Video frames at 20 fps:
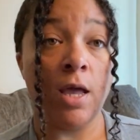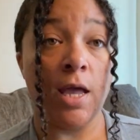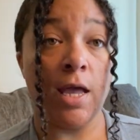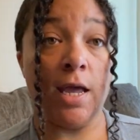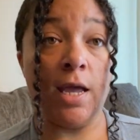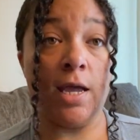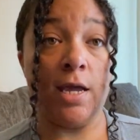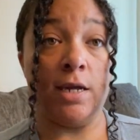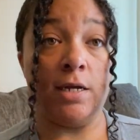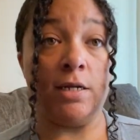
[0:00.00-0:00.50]

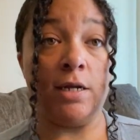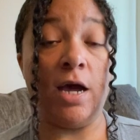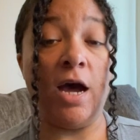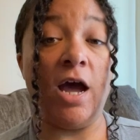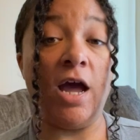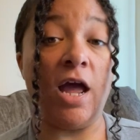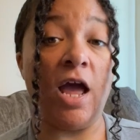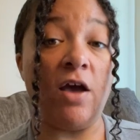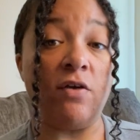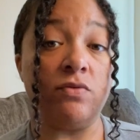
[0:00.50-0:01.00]
And I
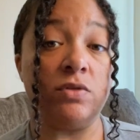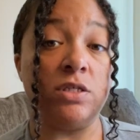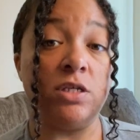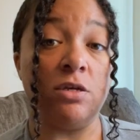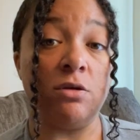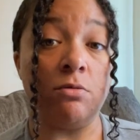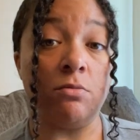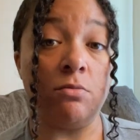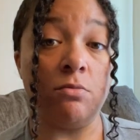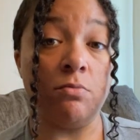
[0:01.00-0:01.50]
have
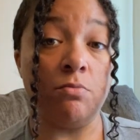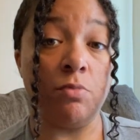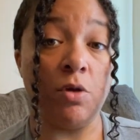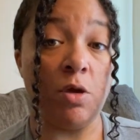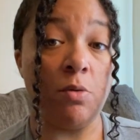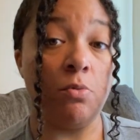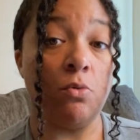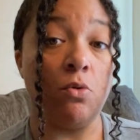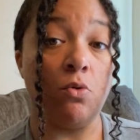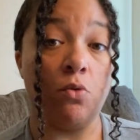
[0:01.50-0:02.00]
seen
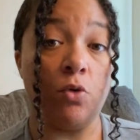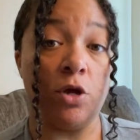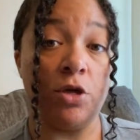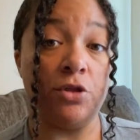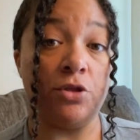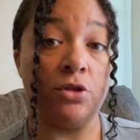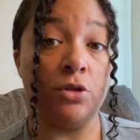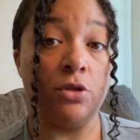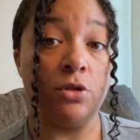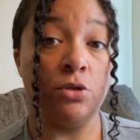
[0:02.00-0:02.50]
people with
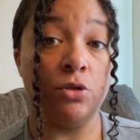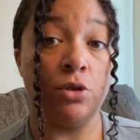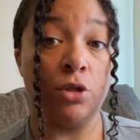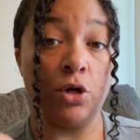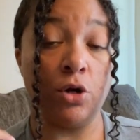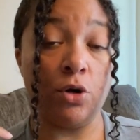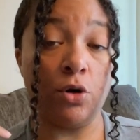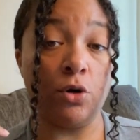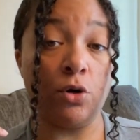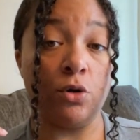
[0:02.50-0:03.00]

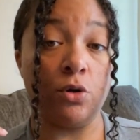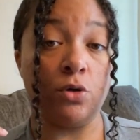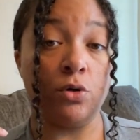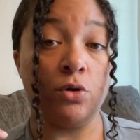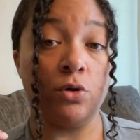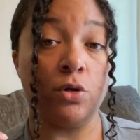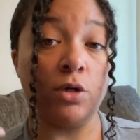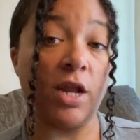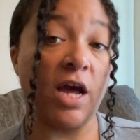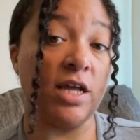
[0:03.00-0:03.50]
their
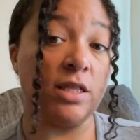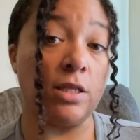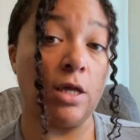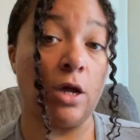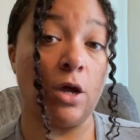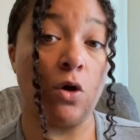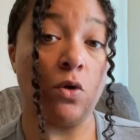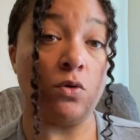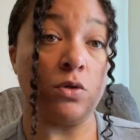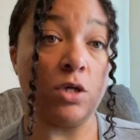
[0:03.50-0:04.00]
light that
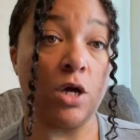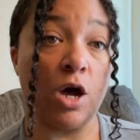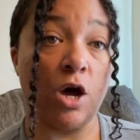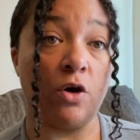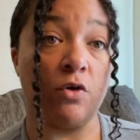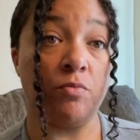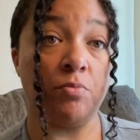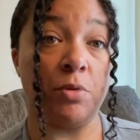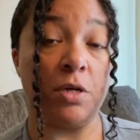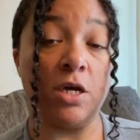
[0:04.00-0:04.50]
goes off
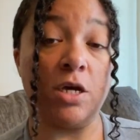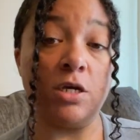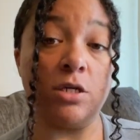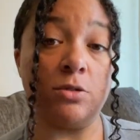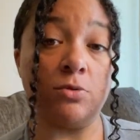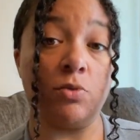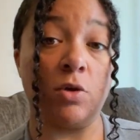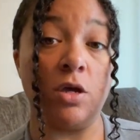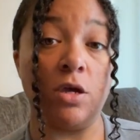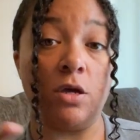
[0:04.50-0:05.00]
because
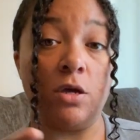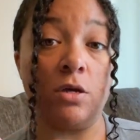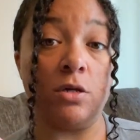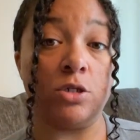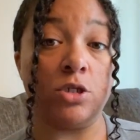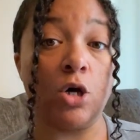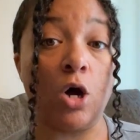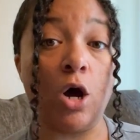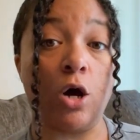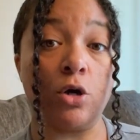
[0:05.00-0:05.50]
we
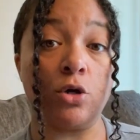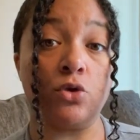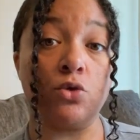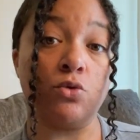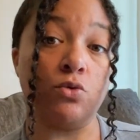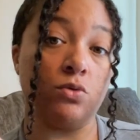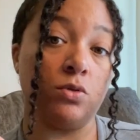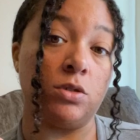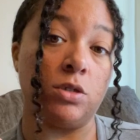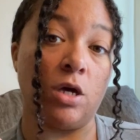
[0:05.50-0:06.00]
talk
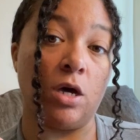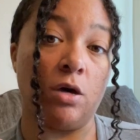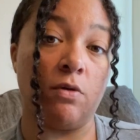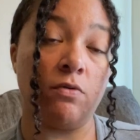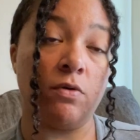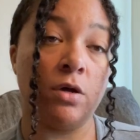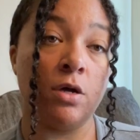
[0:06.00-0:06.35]
through stuff.